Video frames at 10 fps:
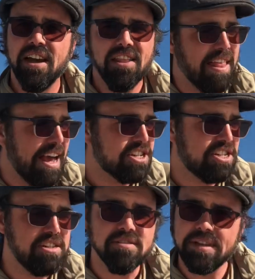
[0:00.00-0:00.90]
Last
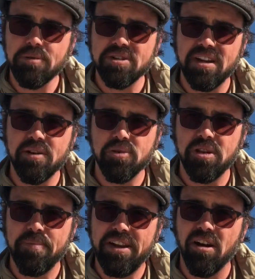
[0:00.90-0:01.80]
year, they were done with the
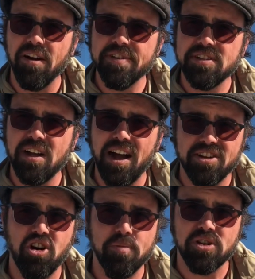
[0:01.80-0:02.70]
beet harvest
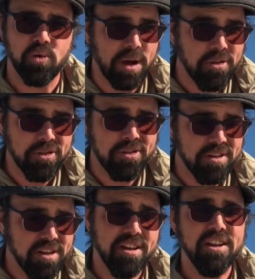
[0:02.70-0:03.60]
October 12th.
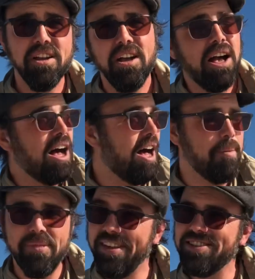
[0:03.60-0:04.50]

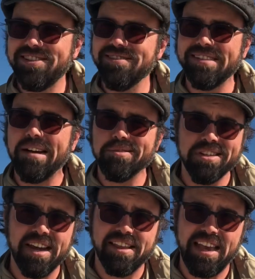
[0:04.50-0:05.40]
This year, that was
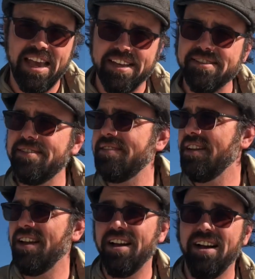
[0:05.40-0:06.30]
not the case.
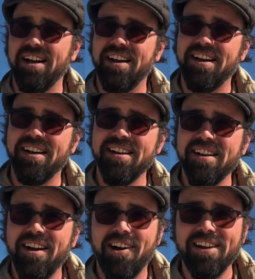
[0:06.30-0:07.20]
Our
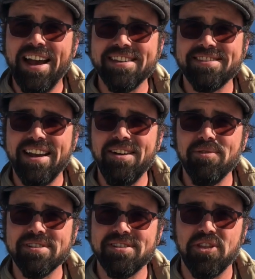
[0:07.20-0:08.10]
last day
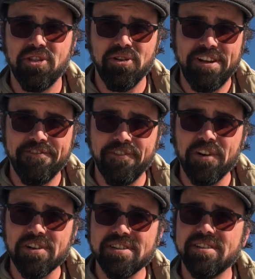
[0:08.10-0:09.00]
was the
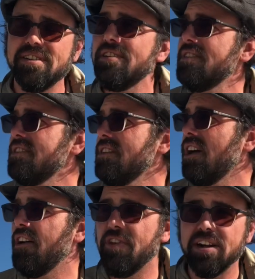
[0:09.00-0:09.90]
31st
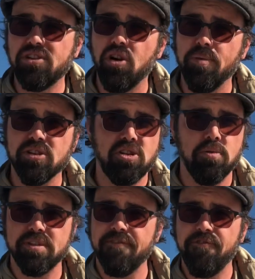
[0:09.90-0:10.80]
of October, so it
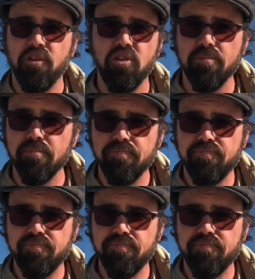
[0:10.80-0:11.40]
was a full